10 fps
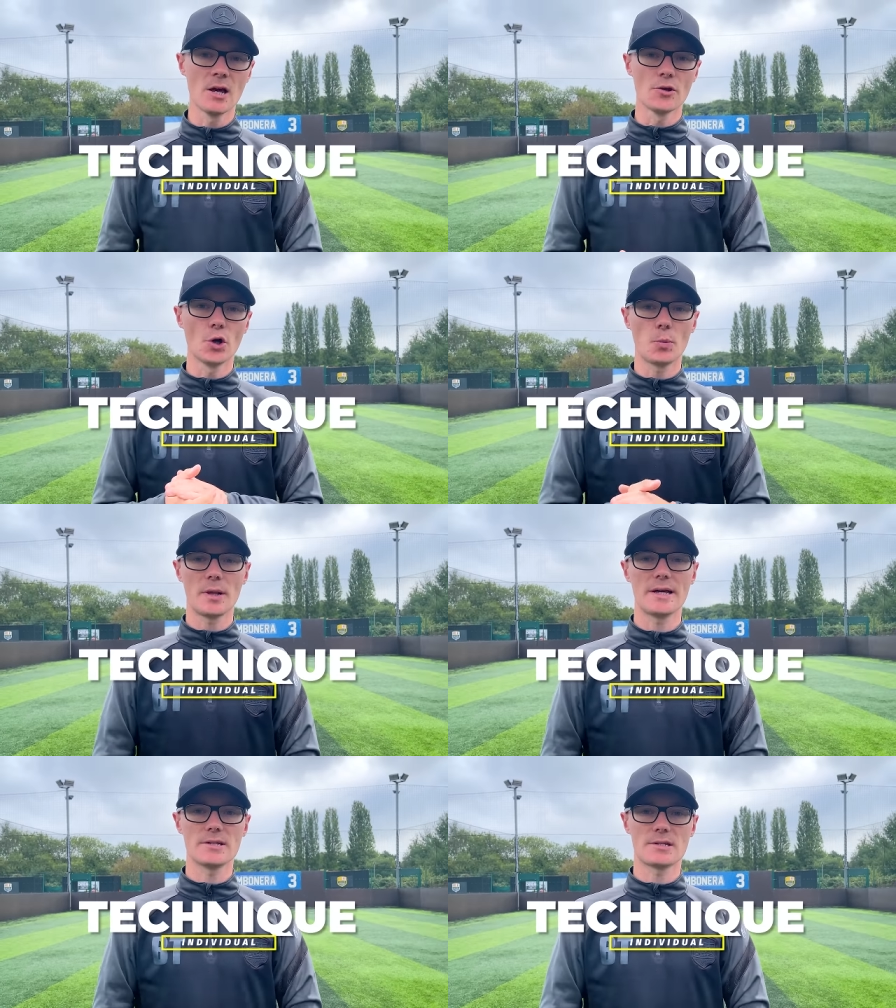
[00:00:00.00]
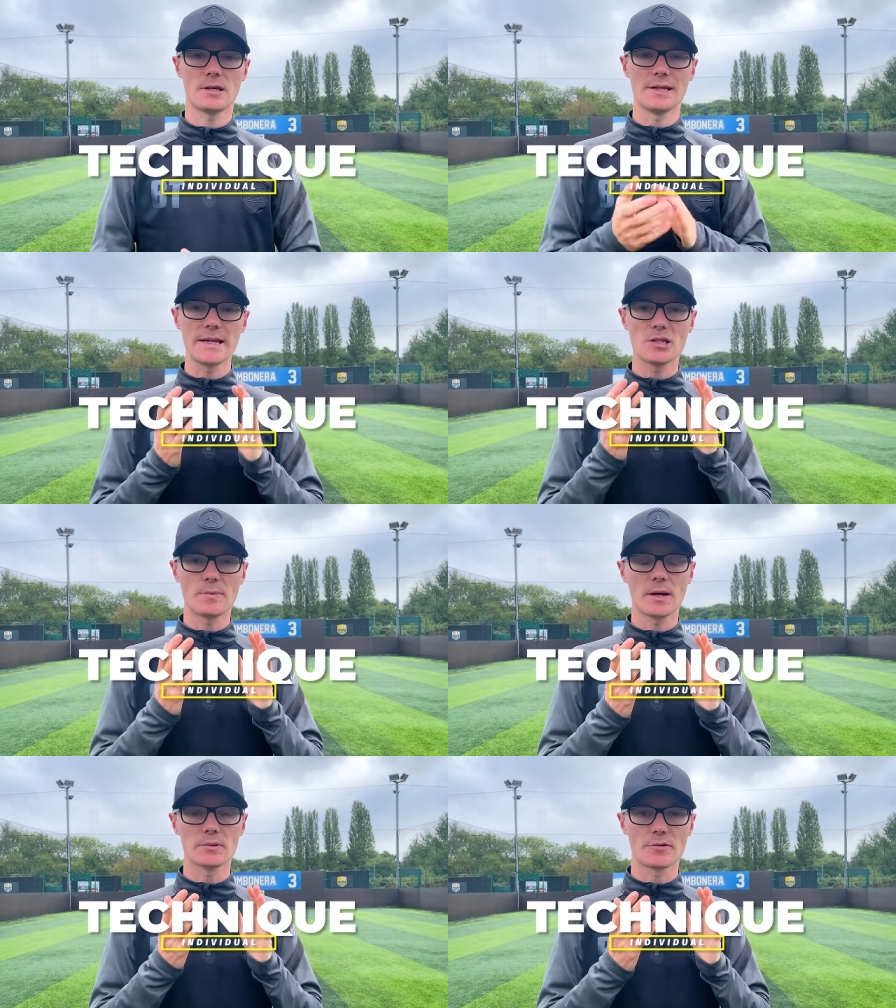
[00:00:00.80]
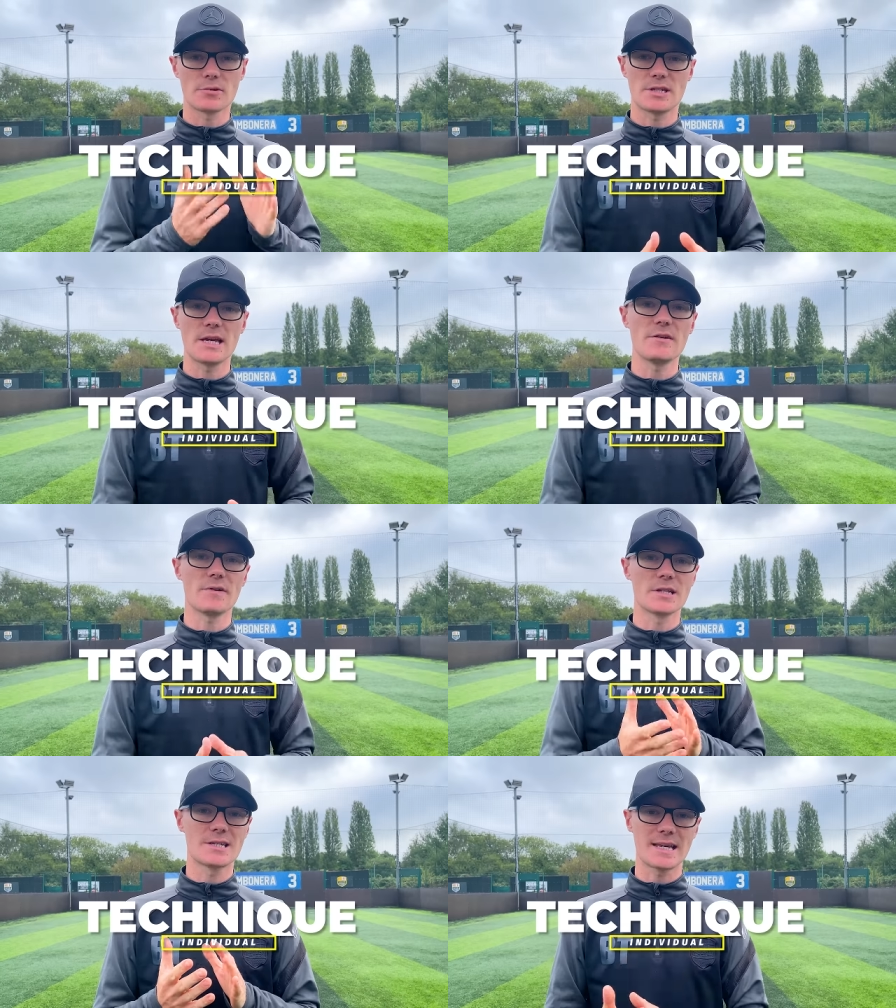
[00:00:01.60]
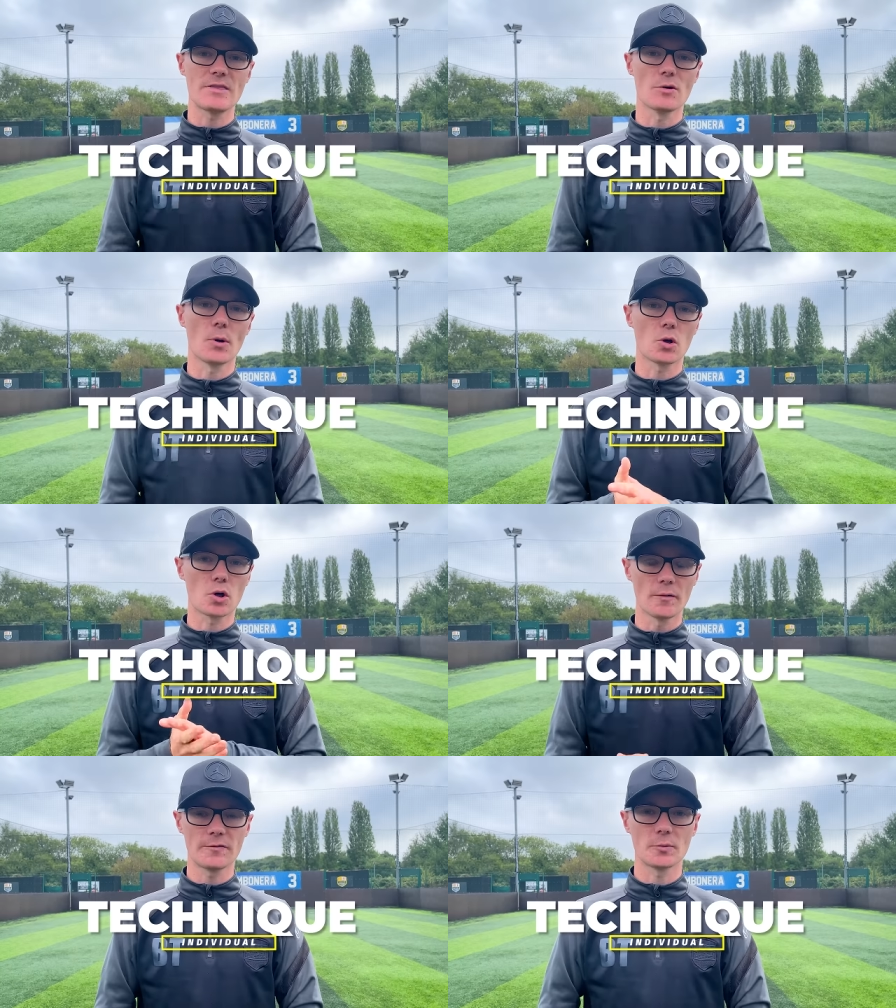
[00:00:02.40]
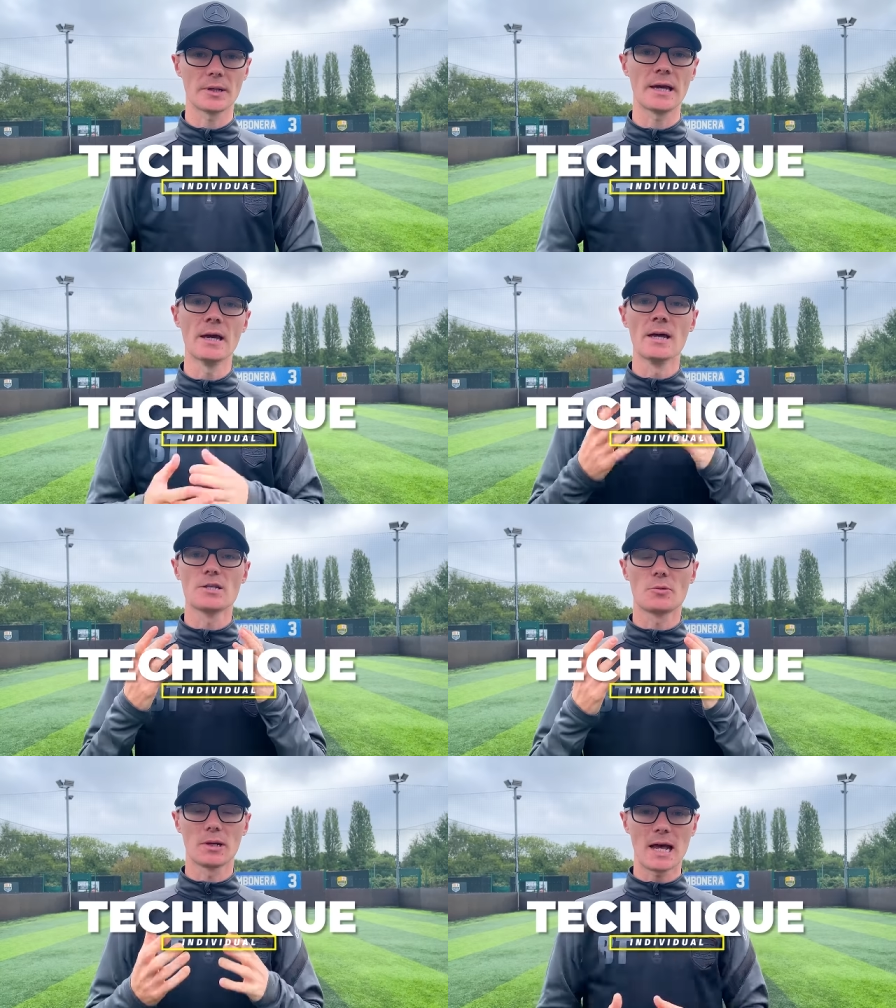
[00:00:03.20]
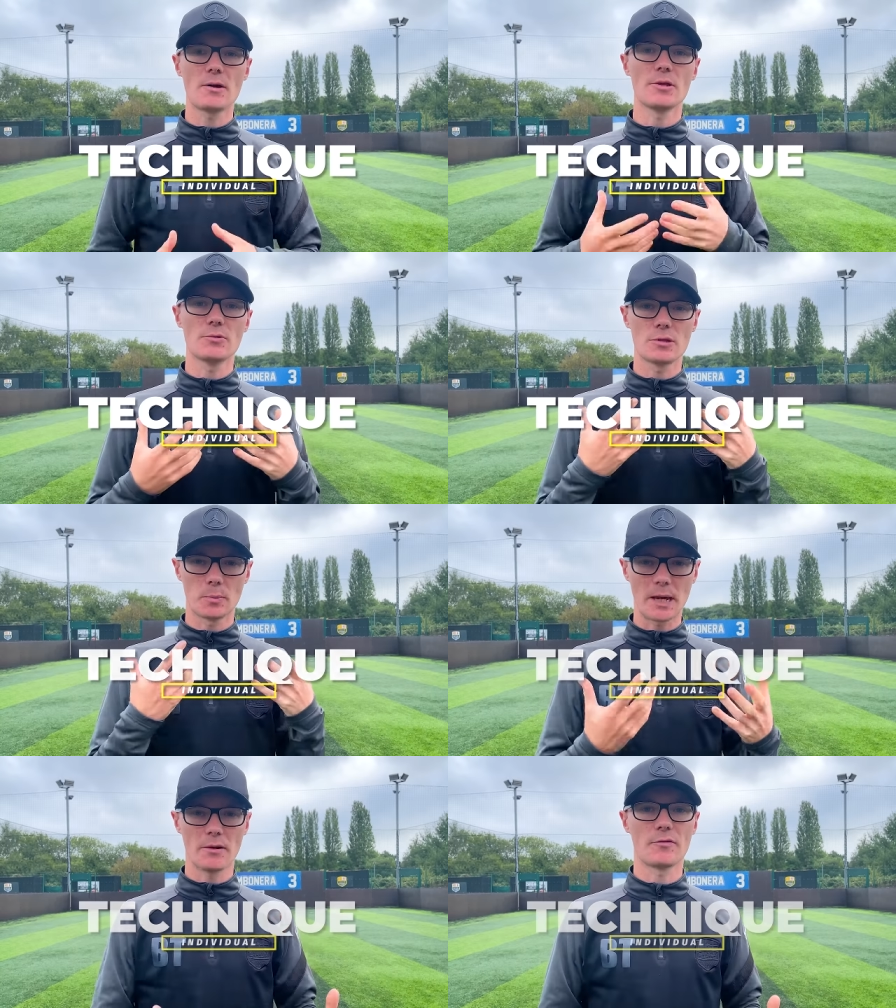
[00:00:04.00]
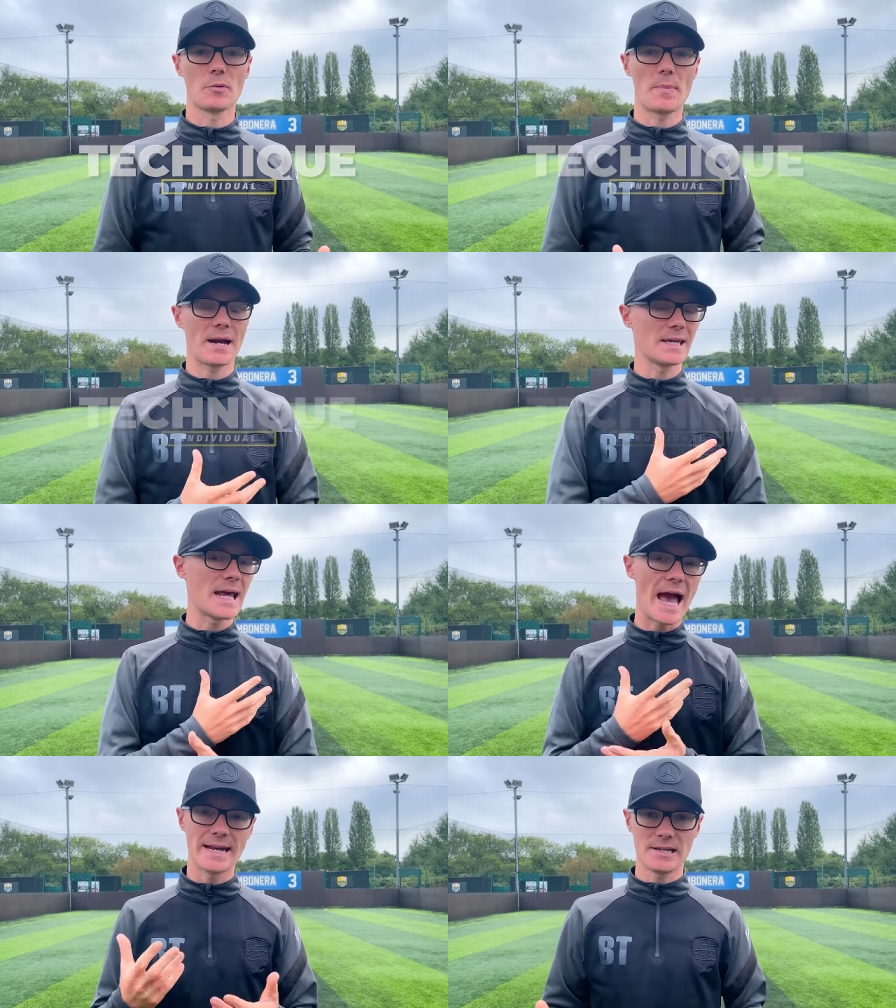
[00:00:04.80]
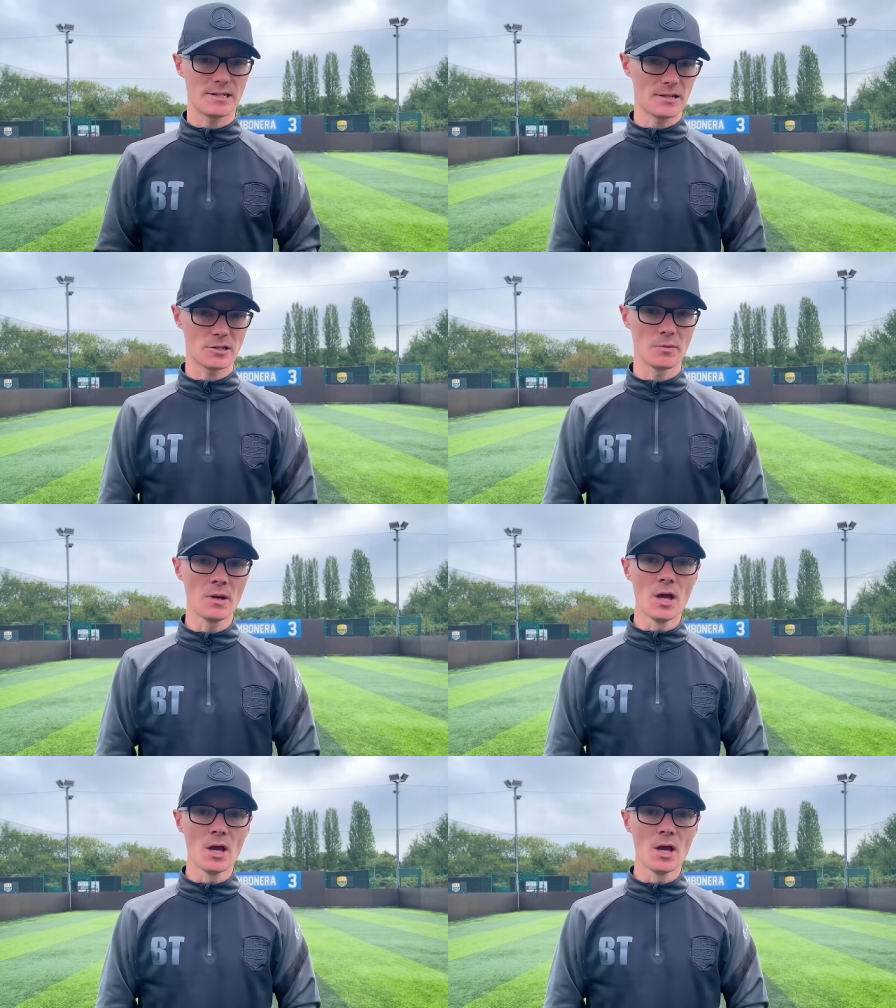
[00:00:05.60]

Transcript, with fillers: Your players need to be able to receive and send the ball comfortably to allow you to play out from the back in any system.